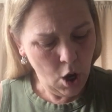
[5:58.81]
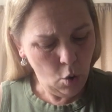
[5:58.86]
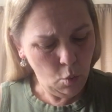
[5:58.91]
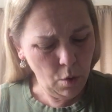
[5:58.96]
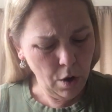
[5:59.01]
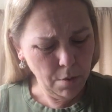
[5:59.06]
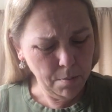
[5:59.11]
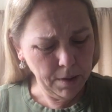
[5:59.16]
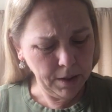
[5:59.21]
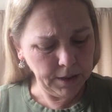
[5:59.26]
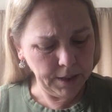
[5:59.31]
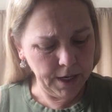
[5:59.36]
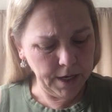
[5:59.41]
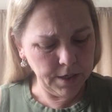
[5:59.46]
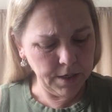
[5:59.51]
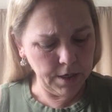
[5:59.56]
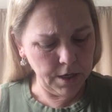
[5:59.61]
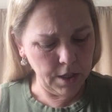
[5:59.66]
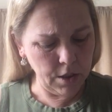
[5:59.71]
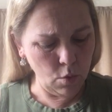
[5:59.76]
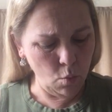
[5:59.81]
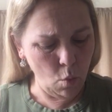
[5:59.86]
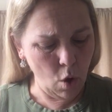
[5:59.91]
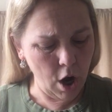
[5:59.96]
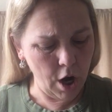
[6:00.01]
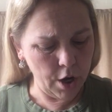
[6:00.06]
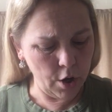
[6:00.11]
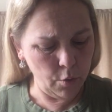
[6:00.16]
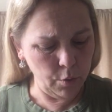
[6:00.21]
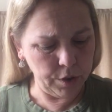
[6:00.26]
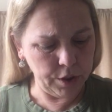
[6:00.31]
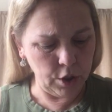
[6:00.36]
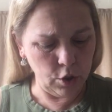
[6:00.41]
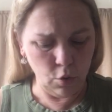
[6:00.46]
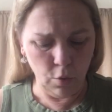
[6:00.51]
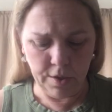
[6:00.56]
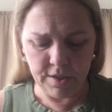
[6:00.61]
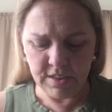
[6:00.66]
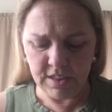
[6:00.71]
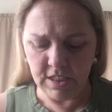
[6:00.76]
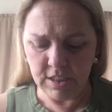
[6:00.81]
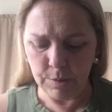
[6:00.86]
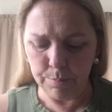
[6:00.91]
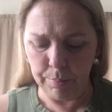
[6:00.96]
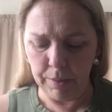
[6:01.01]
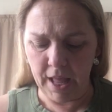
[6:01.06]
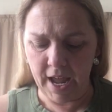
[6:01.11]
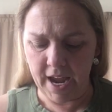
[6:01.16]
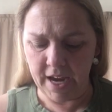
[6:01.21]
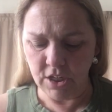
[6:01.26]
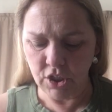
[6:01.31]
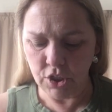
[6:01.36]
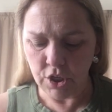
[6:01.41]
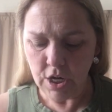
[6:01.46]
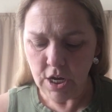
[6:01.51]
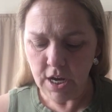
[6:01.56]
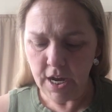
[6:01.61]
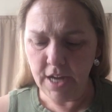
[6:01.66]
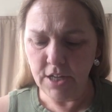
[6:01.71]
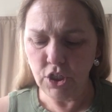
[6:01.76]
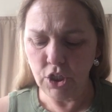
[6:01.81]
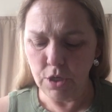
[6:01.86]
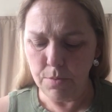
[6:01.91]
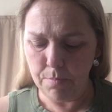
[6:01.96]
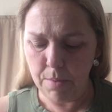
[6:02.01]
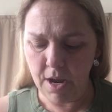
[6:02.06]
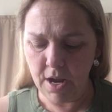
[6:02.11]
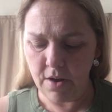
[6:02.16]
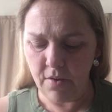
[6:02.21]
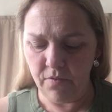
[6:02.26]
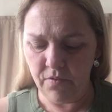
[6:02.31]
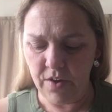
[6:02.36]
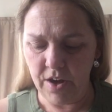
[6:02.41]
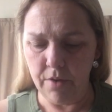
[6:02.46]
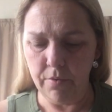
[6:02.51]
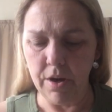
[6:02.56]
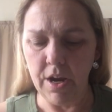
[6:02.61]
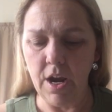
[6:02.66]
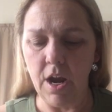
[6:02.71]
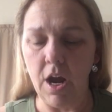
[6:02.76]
Wilma landed in the water with a noisy splash, and she met a very